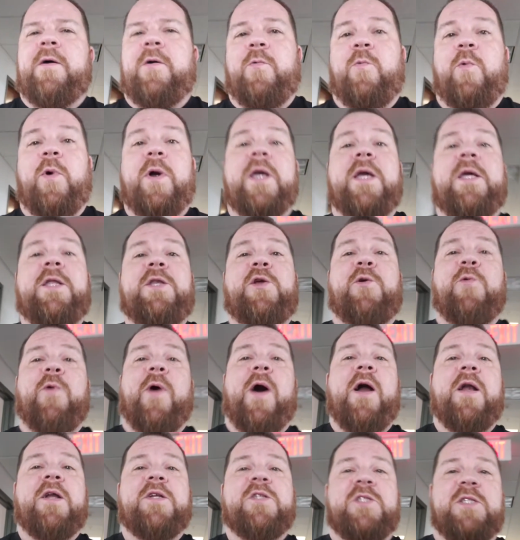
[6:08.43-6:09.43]
What can you
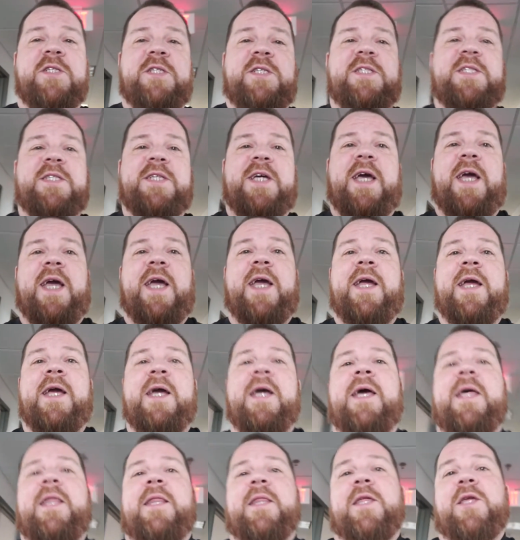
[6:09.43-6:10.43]
honestly say
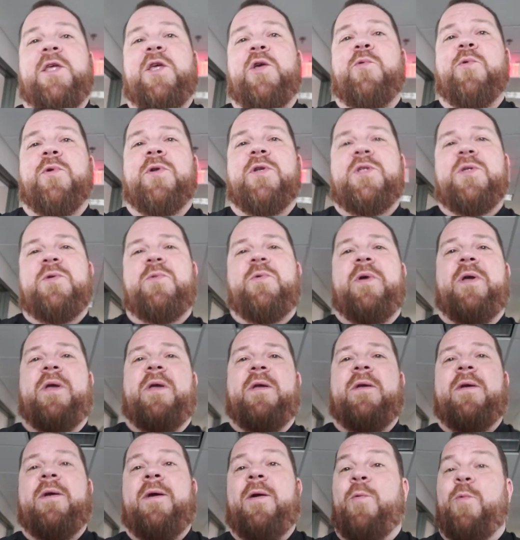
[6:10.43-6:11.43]
that you are
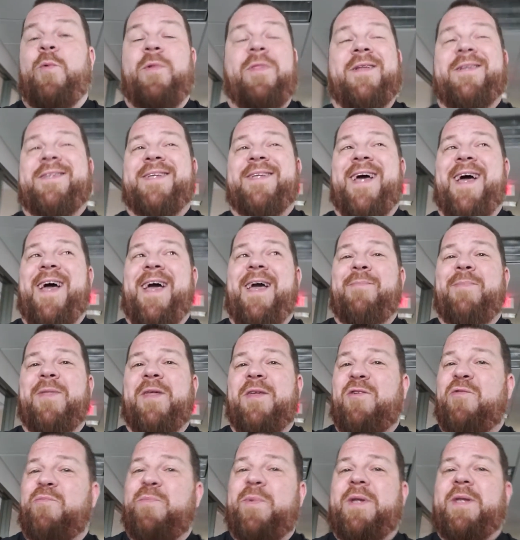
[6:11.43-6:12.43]
doing with the time that
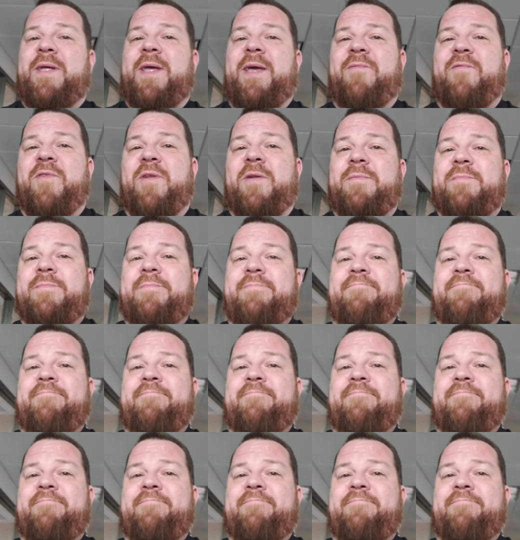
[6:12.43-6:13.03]
you've been given?